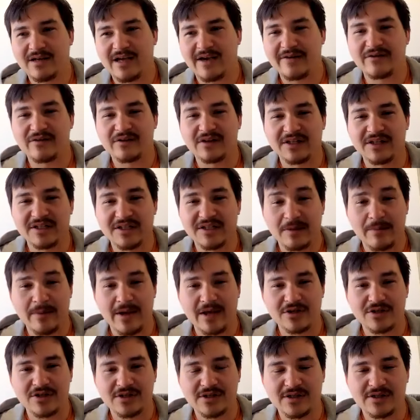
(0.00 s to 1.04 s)
heavenly
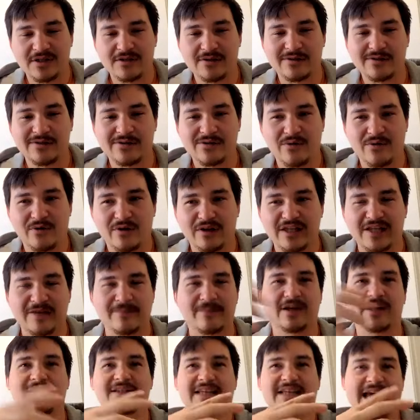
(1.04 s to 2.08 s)
dimensions, or
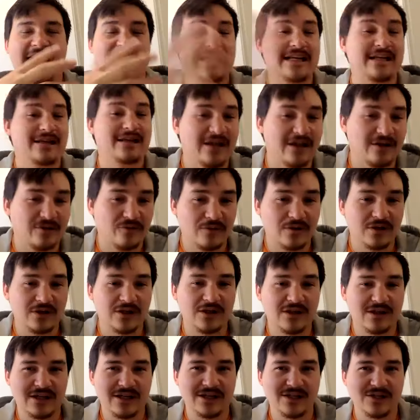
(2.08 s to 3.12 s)
limited to anything
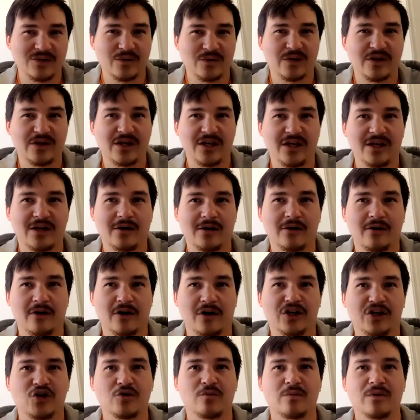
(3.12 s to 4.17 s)
really that is within
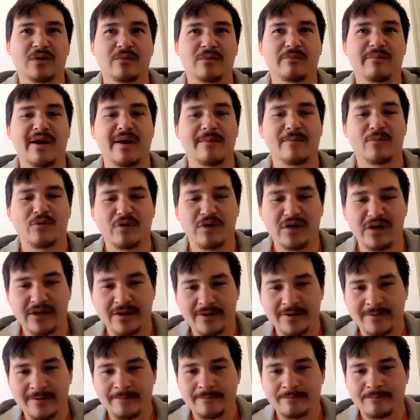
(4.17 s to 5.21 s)
our human
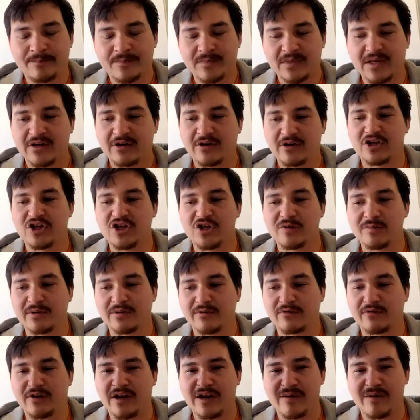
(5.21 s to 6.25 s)
memory and our
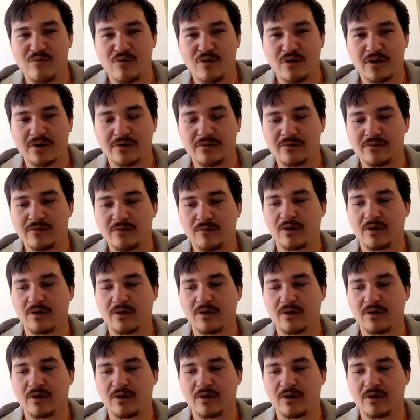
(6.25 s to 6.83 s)
human framework.